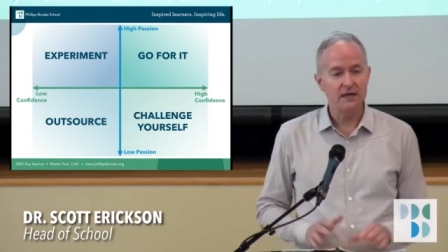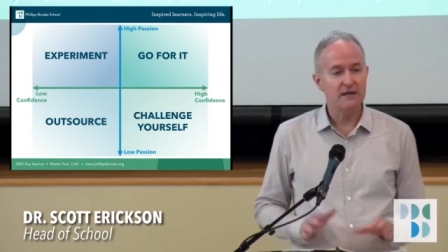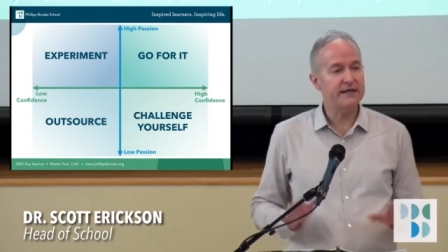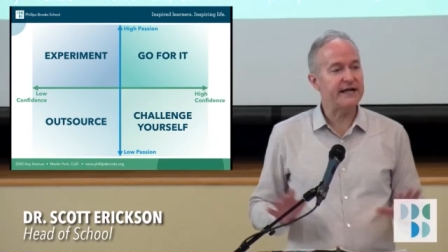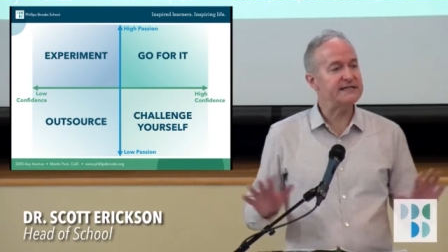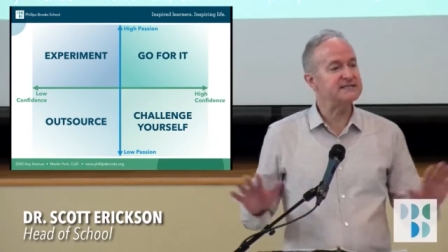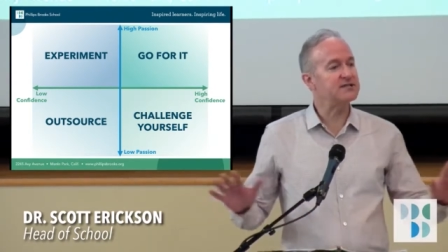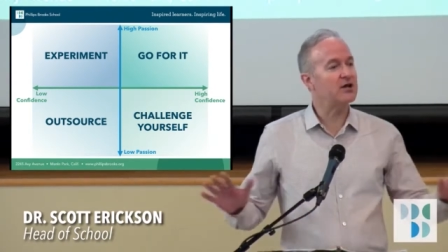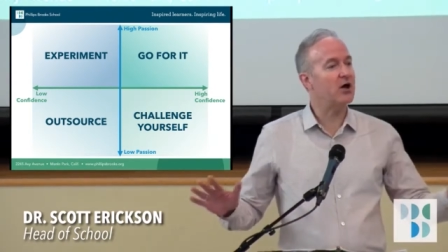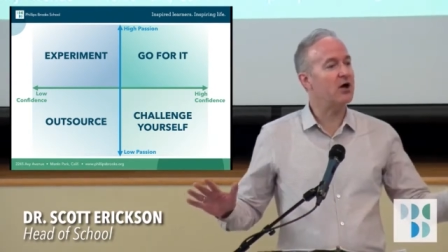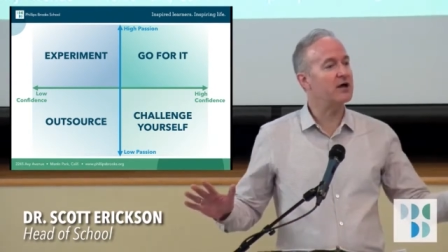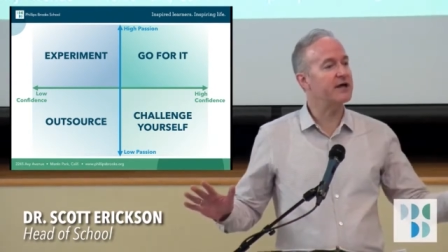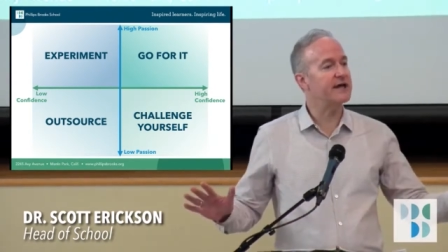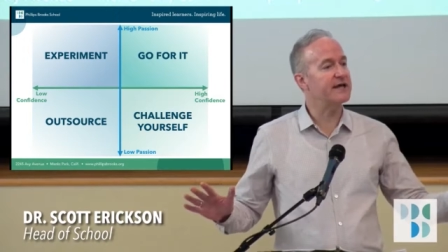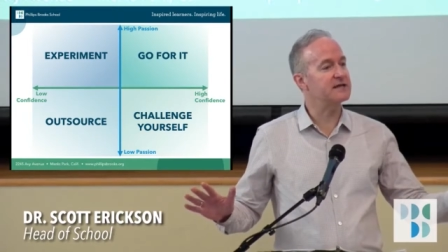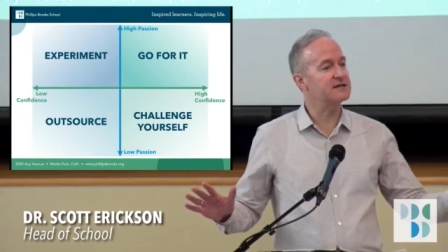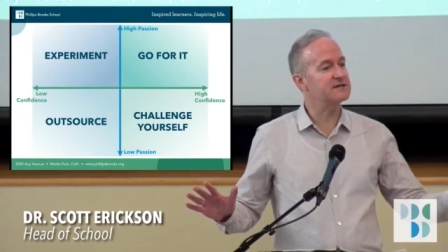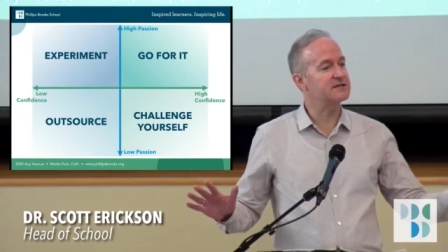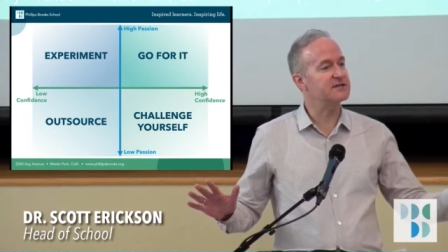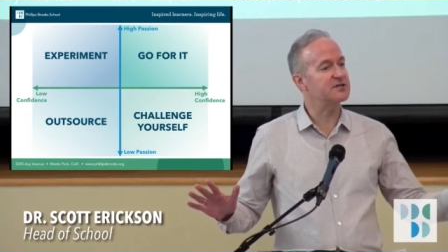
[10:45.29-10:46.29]
let's all
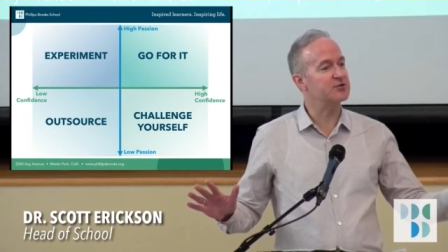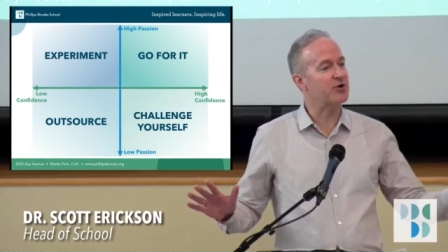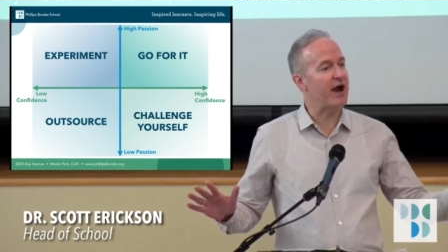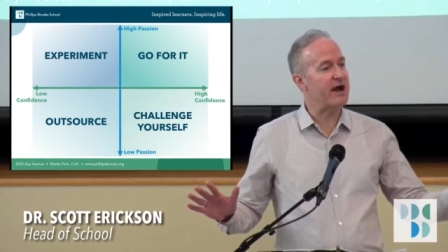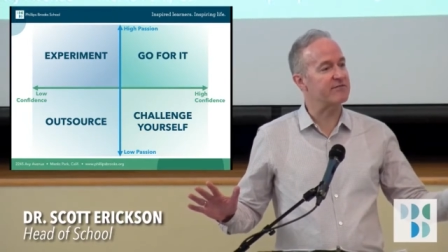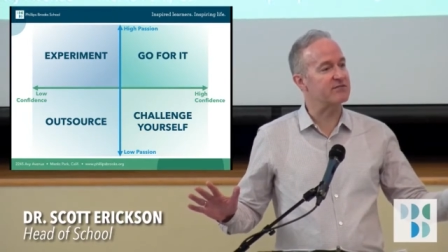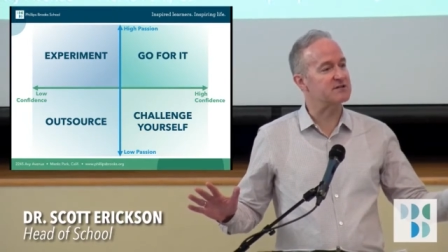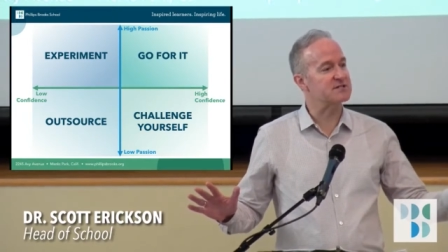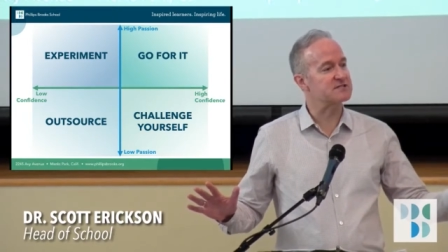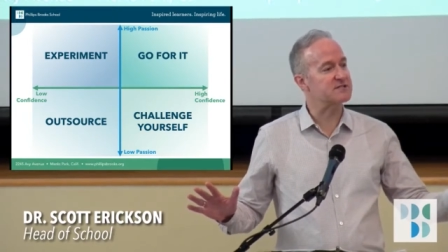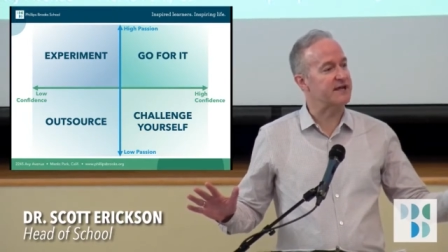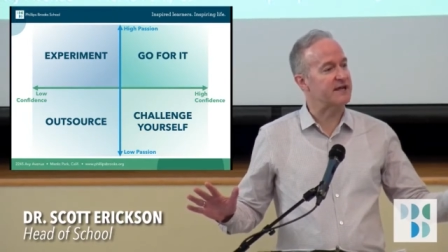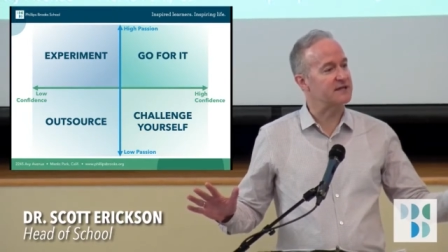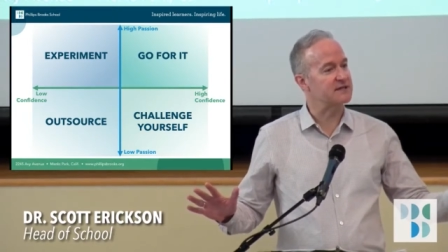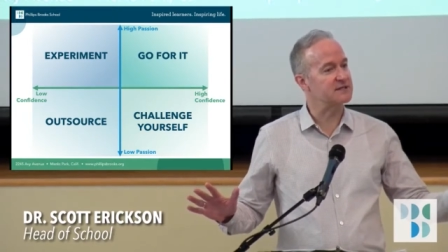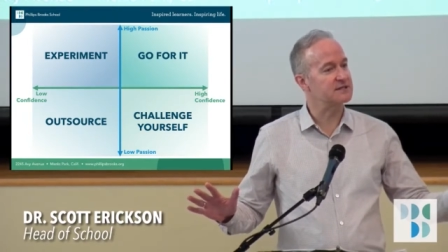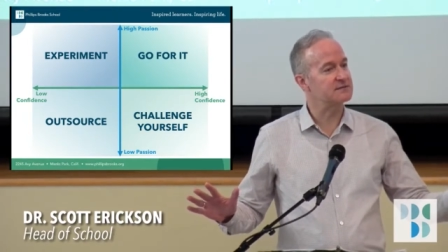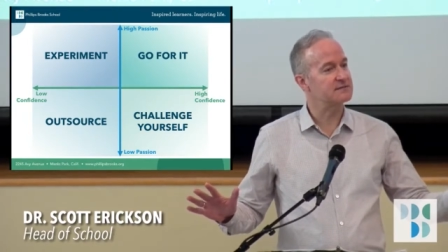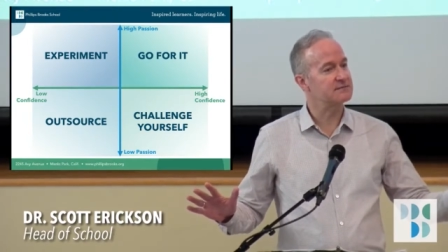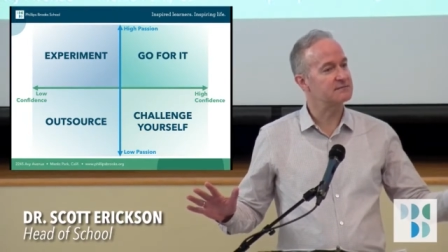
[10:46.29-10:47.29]
get into the driver's
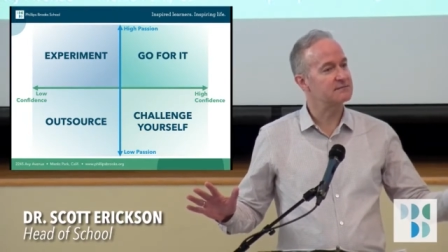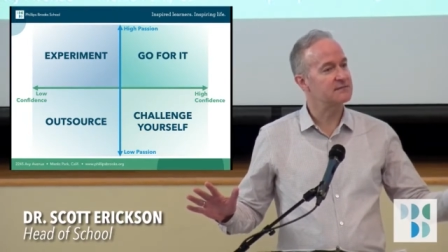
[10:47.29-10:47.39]
seat.